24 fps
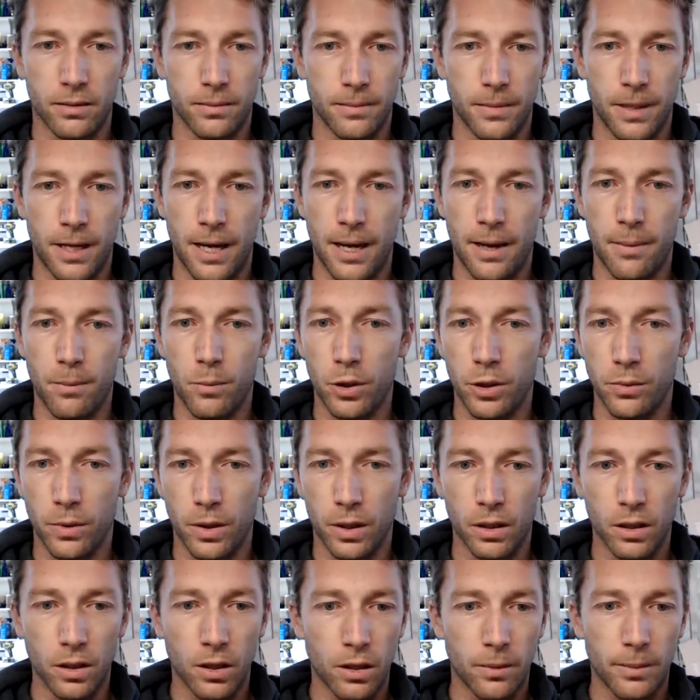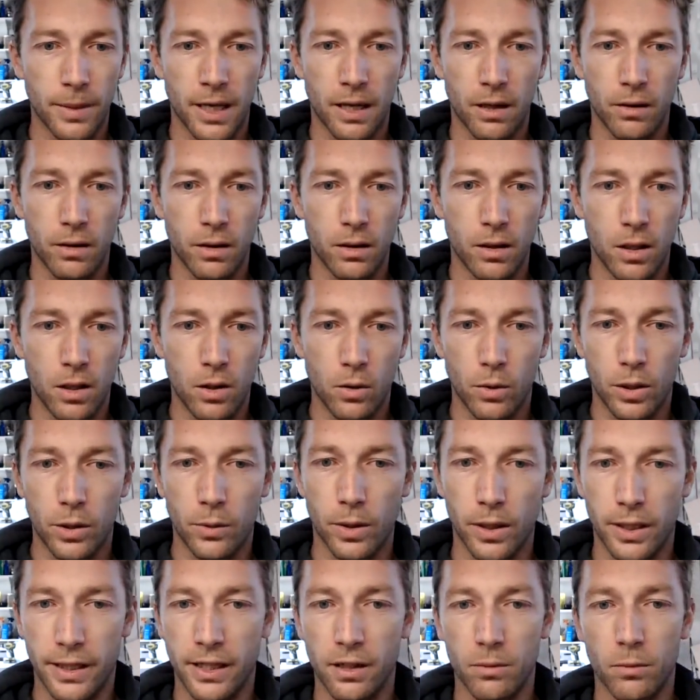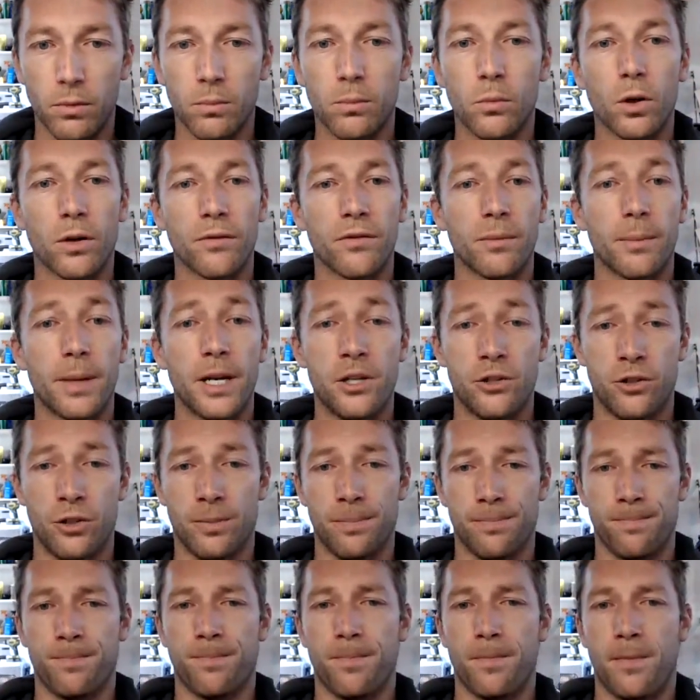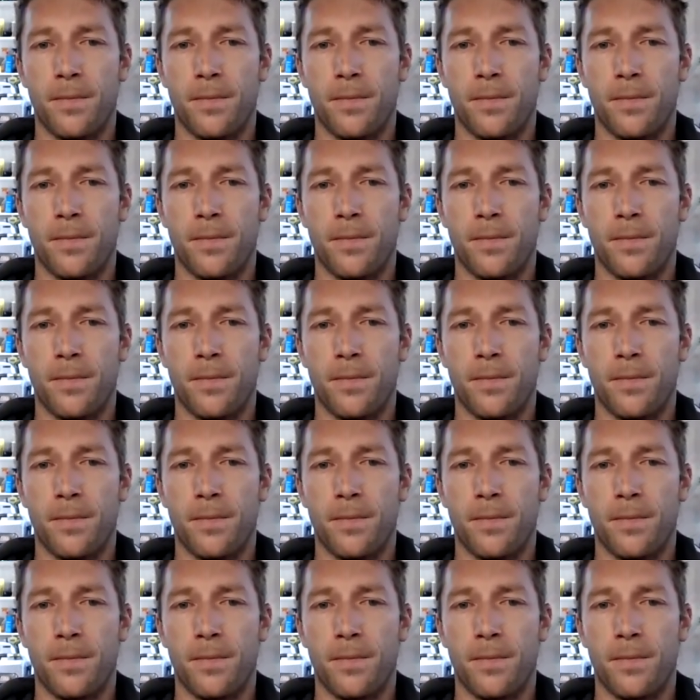What do you want to learn about? What do you want to hear more information?